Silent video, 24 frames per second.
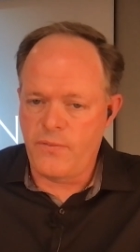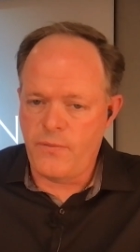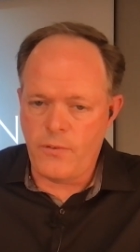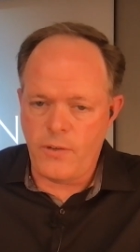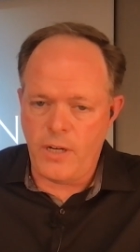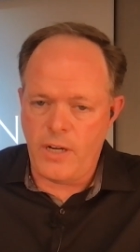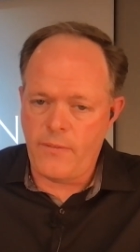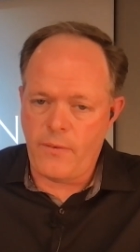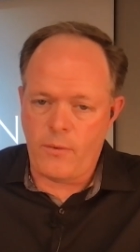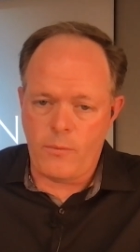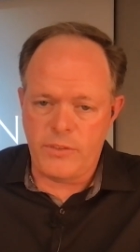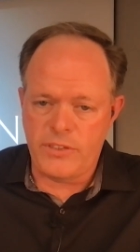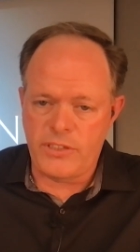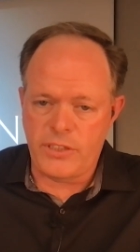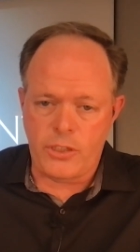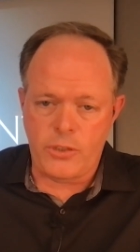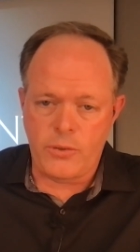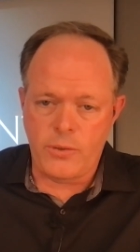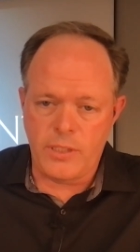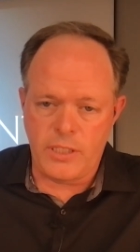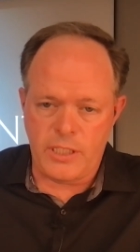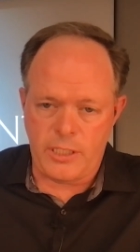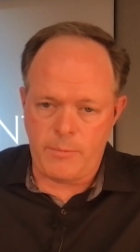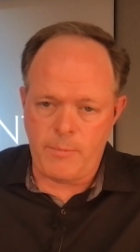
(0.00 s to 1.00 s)
forever was
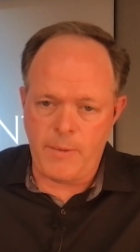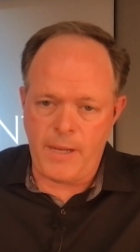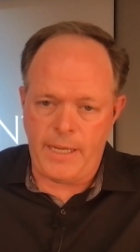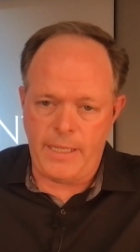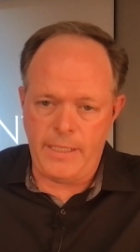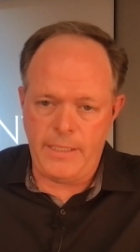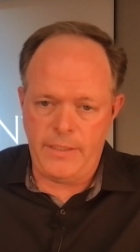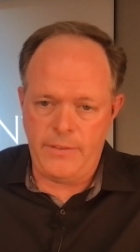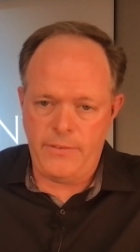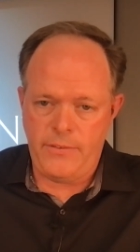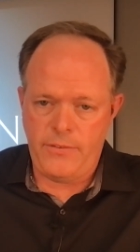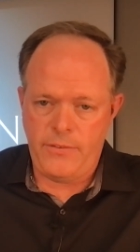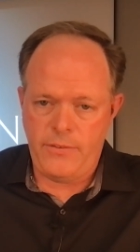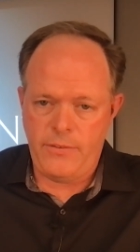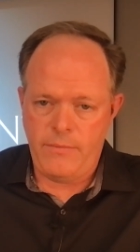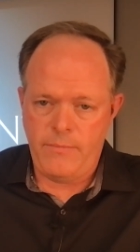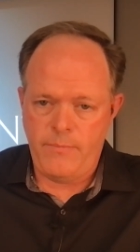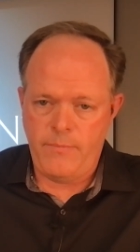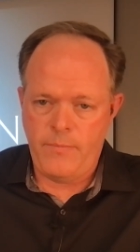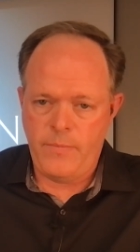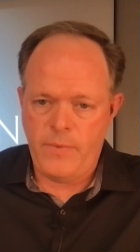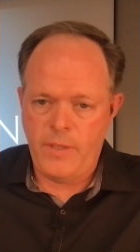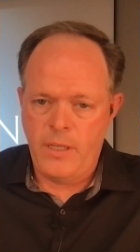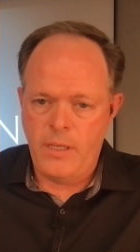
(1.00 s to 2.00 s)
acrylic maintenance.
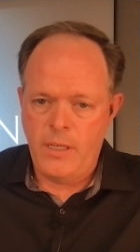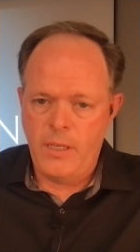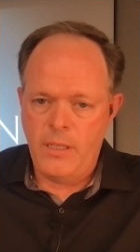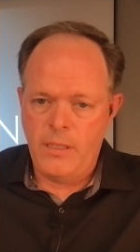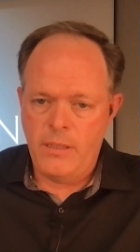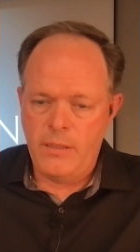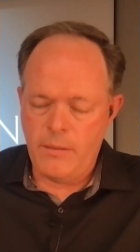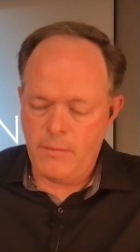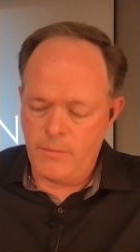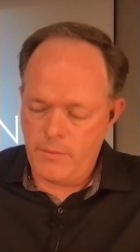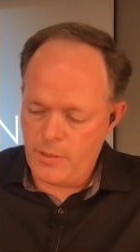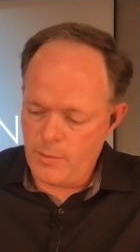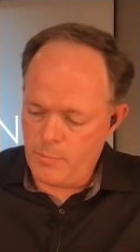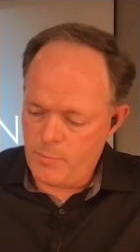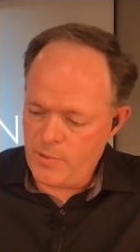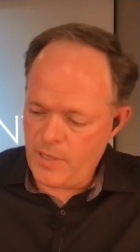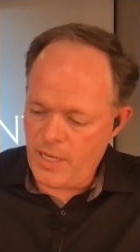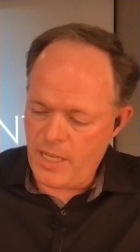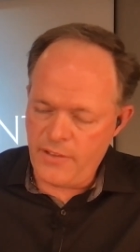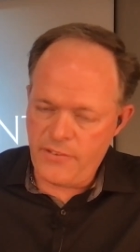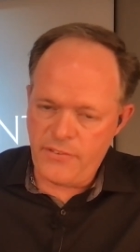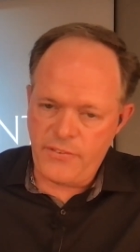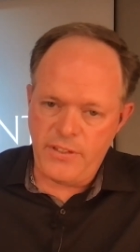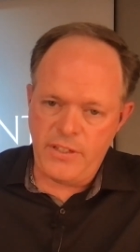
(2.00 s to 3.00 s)
The
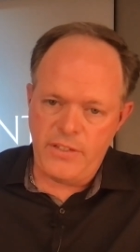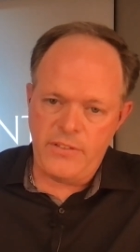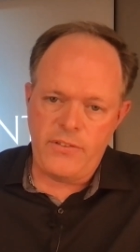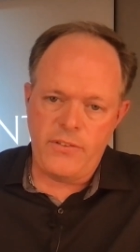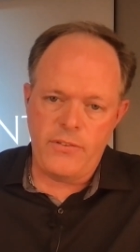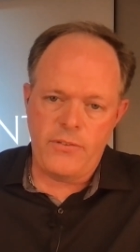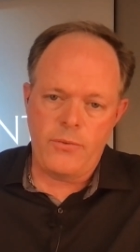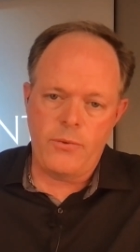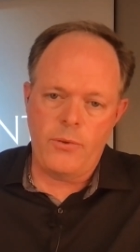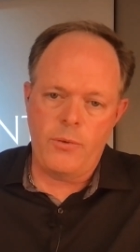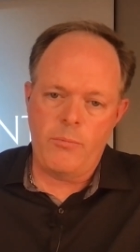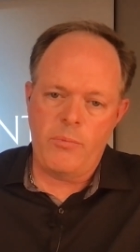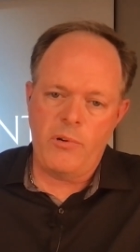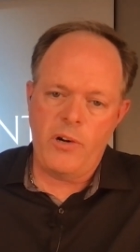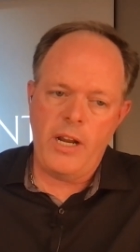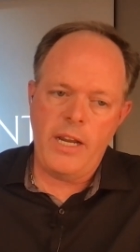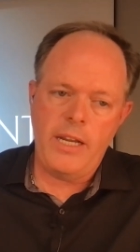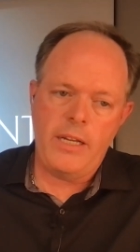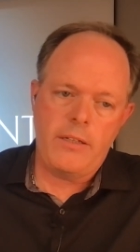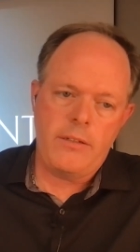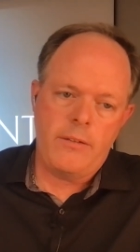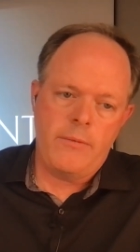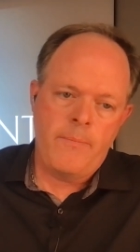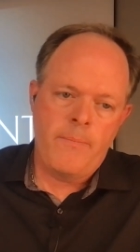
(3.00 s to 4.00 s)
prosthesis would
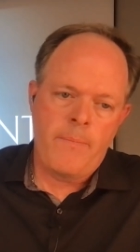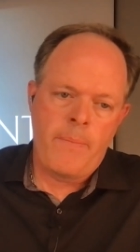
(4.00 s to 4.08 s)
break.